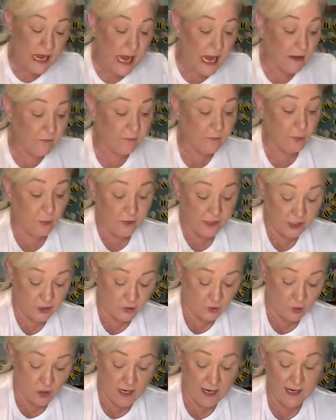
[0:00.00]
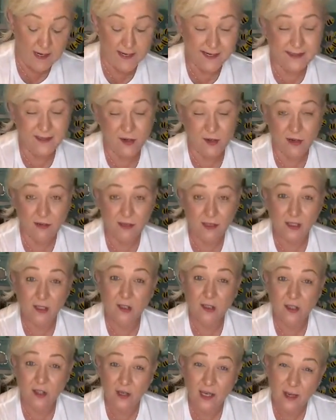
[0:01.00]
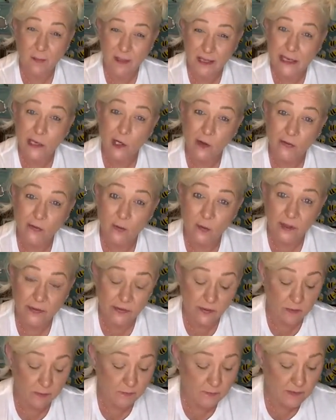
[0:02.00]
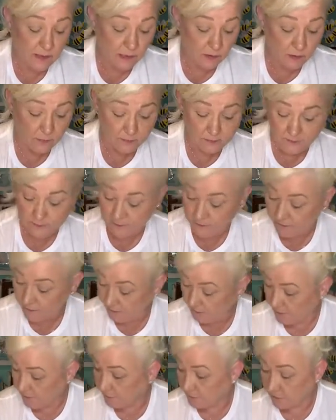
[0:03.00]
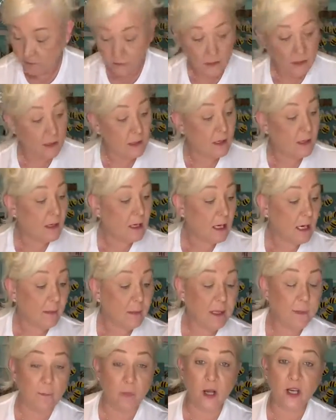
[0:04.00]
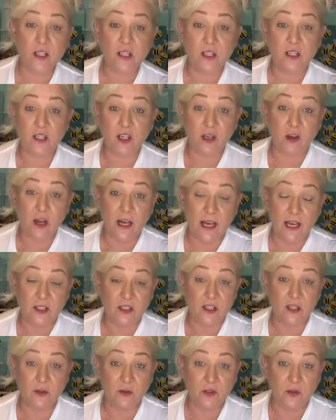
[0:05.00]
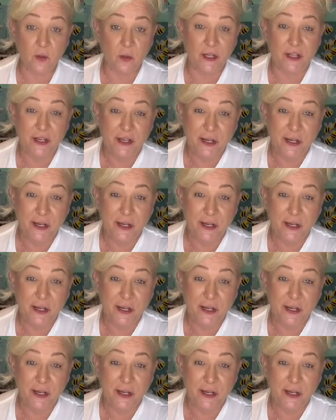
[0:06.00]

not fully dry, they're a little, you gotta be careful with them, so. How many brushes do you guys use when